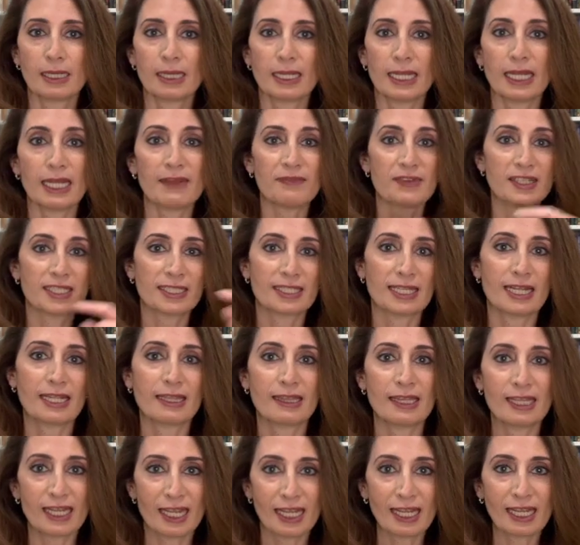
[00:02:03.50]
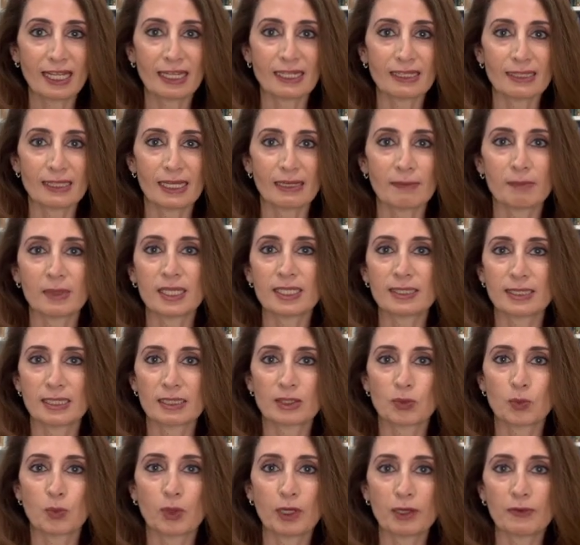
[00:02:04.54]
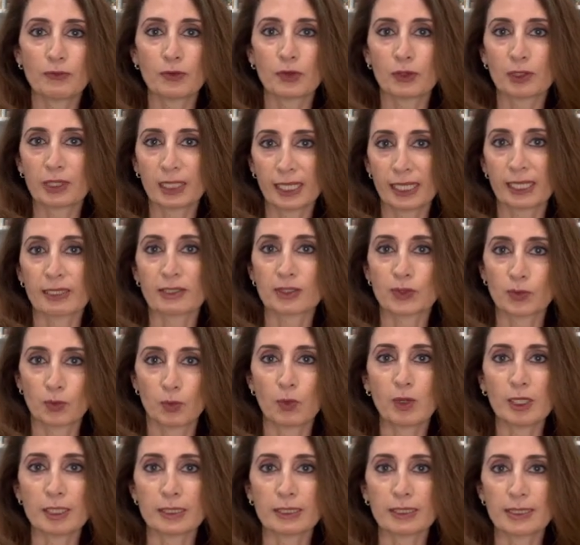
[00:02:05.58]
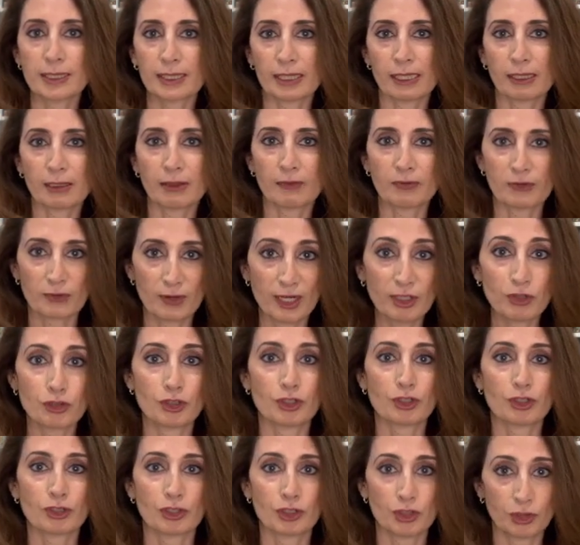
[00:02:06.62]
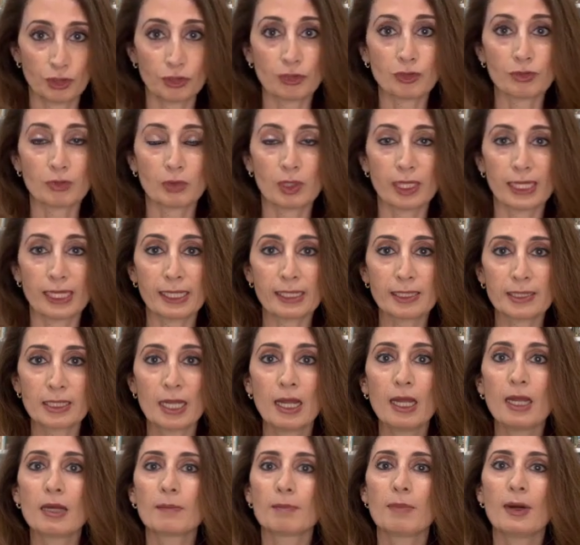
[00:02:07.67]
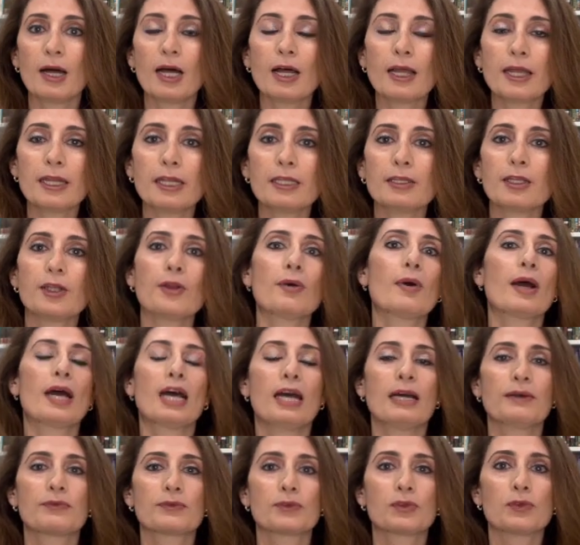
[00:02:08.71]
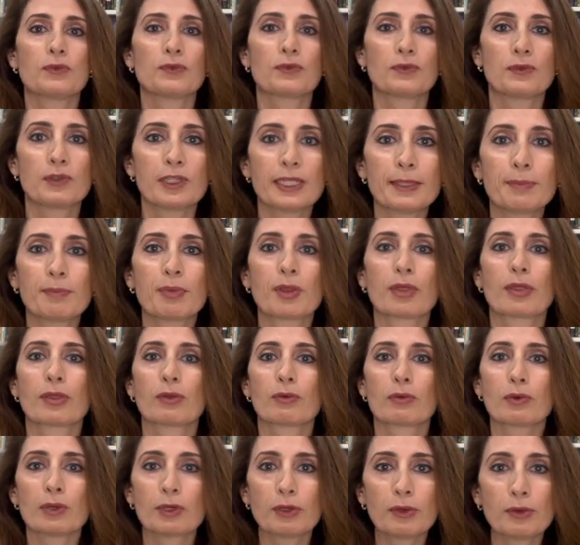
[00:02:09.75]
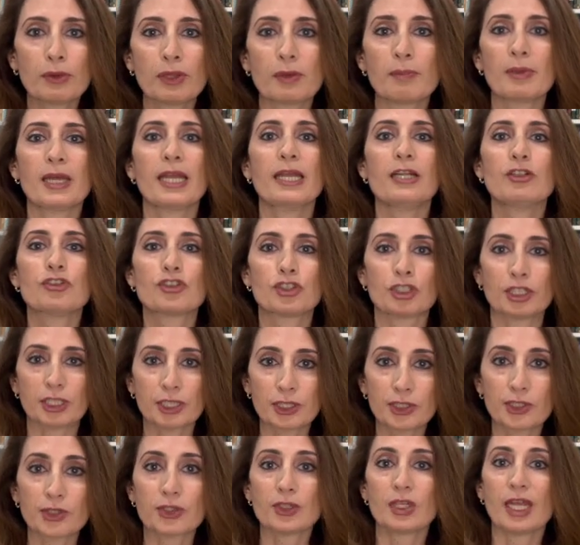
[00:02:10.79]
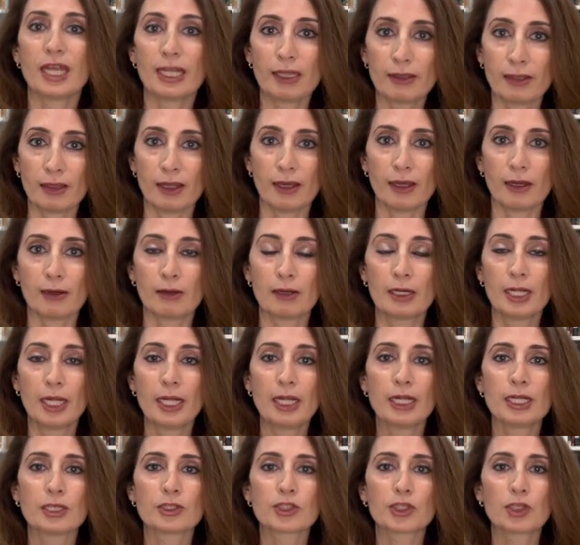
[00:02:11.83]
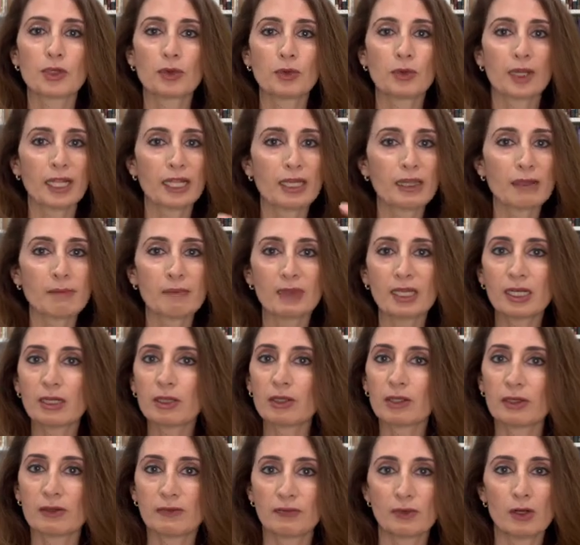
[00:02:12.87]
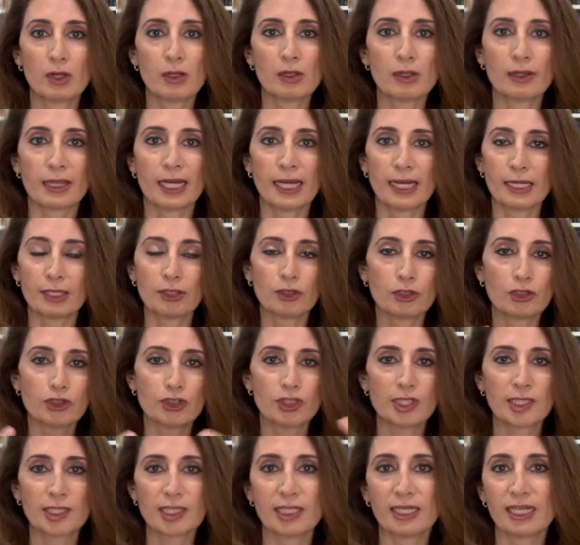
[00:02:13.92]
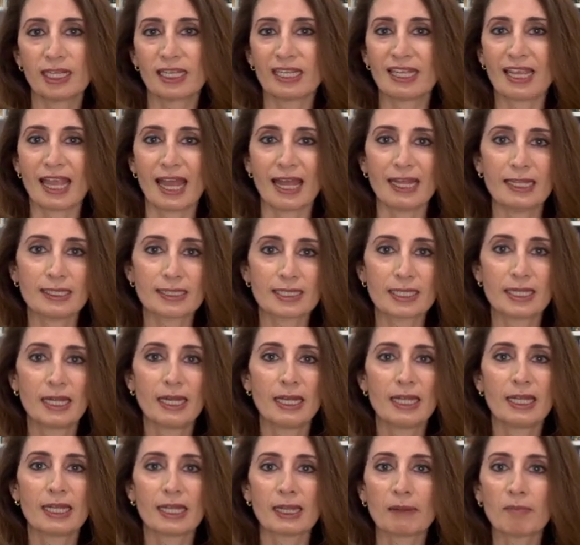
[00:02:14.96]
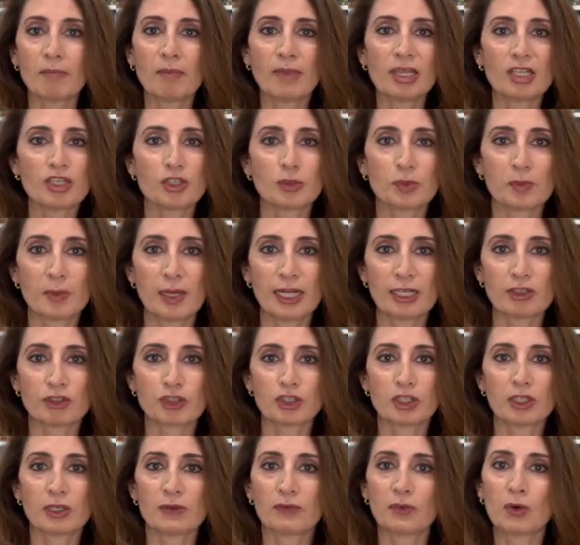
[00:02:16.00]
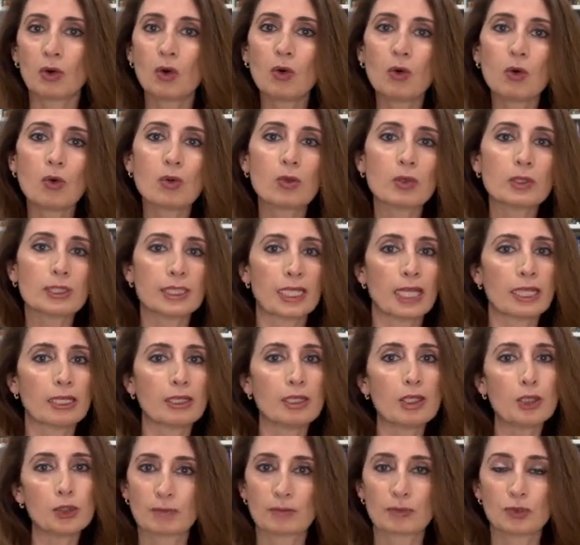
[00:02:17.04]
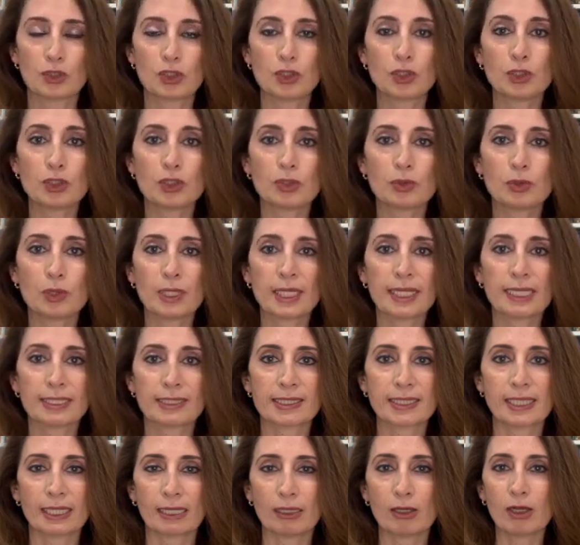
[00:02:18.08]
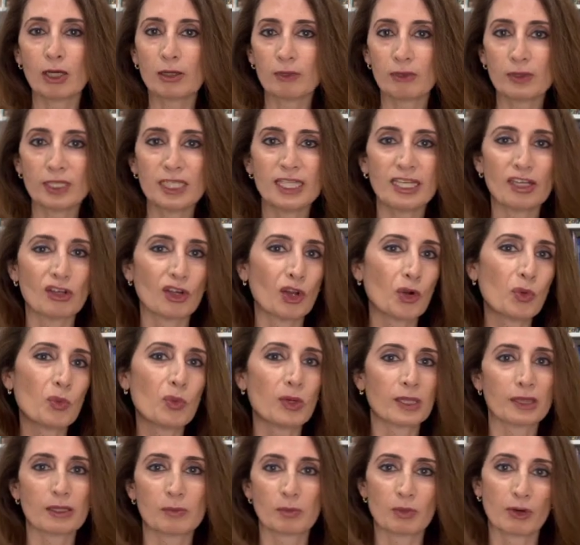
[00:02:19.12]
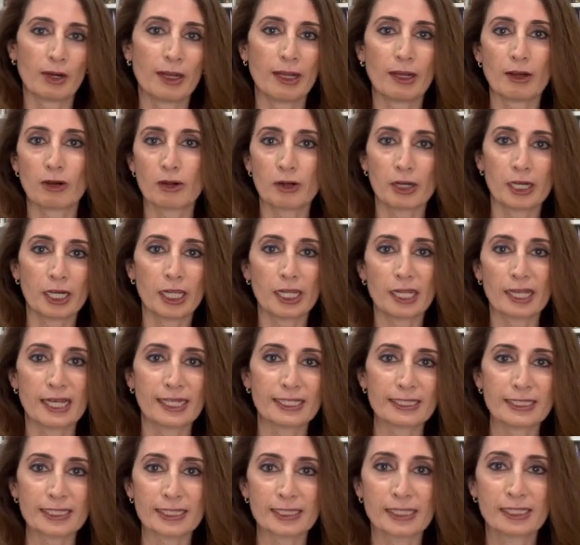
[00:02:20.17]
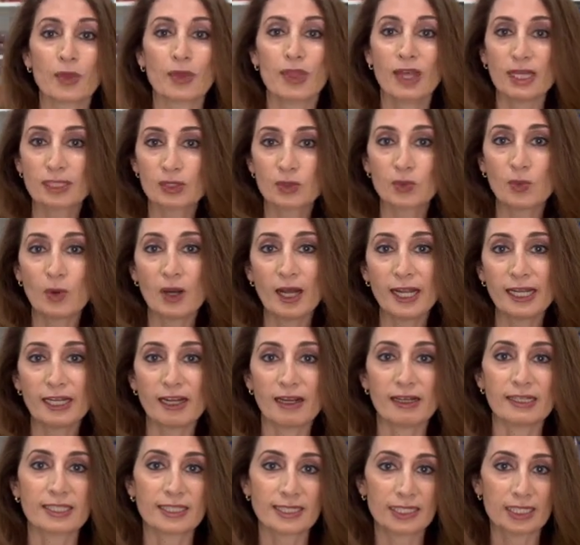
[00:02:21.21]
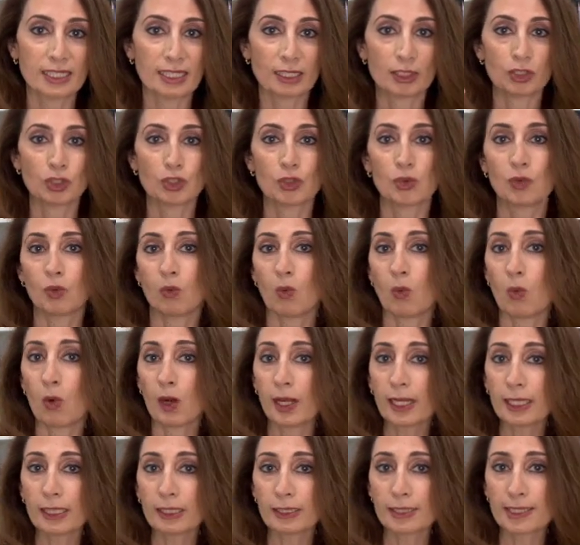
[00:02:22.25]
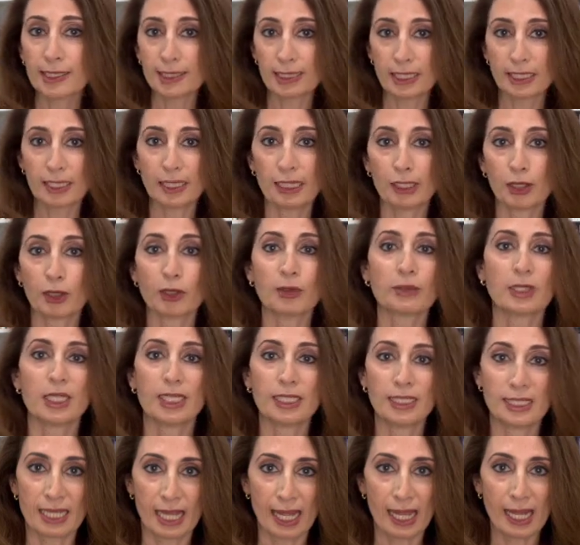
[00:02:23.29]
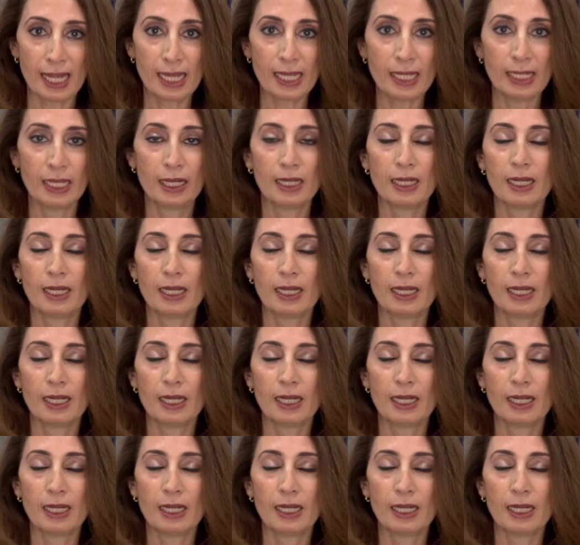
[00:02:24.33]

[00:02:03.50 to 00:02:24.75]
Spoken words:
If it's at the end, that means it's one of your latest ones and the fresher to-do list, but you have to flip through the pages to get there. So in the middle of all that, you're just gonna get a mishmash of old and new to-do lists and not really know what the priority is. That's why I stick to one sticky note a day.